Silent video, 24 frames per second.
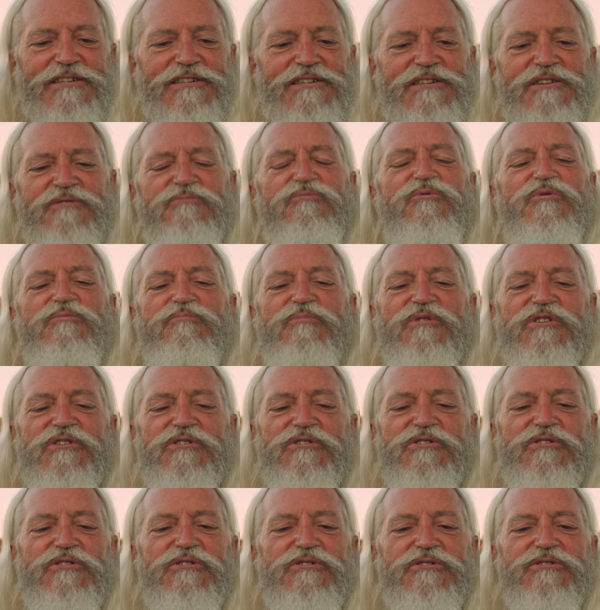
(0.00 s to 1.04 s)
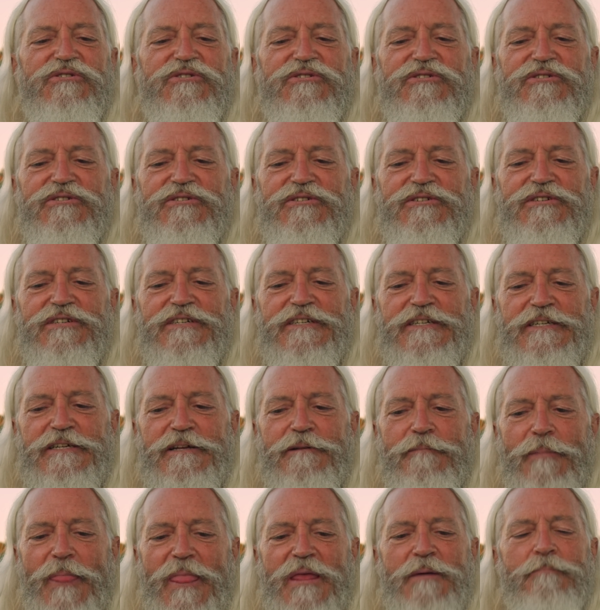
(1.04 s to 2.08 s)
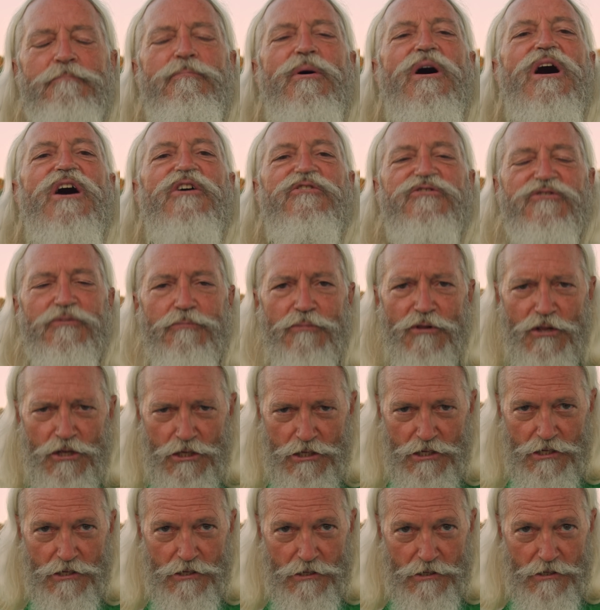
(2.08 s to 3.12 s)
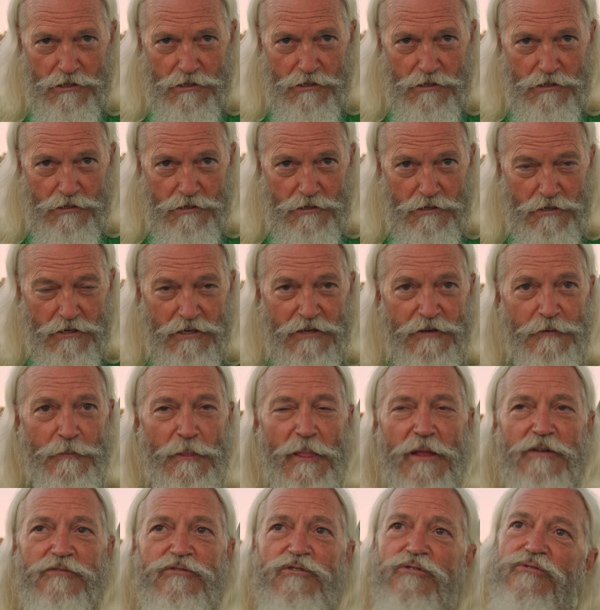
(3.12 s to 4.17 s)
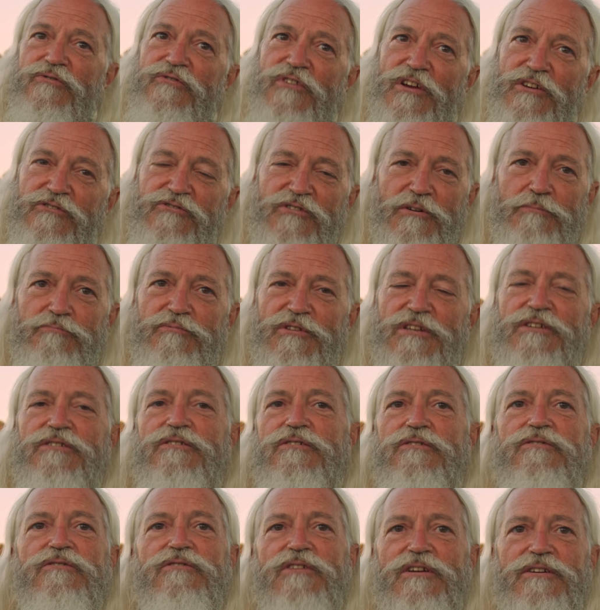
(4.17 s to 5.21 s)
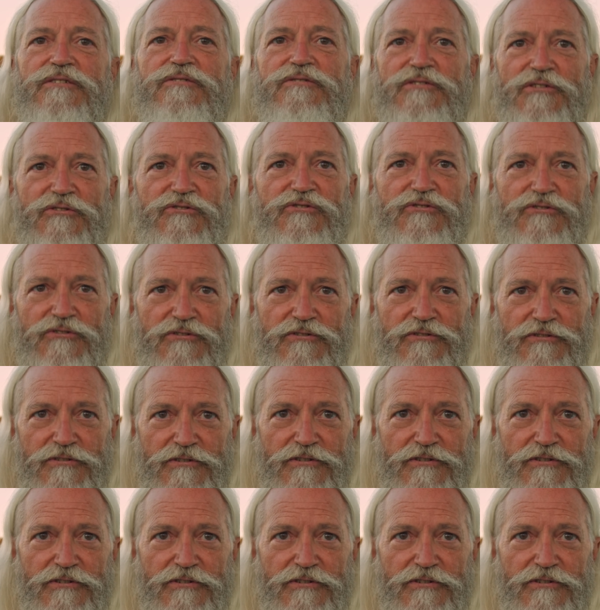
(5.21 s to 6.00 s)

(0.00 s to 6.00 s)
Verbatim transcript: It would be impossible to fix something like this.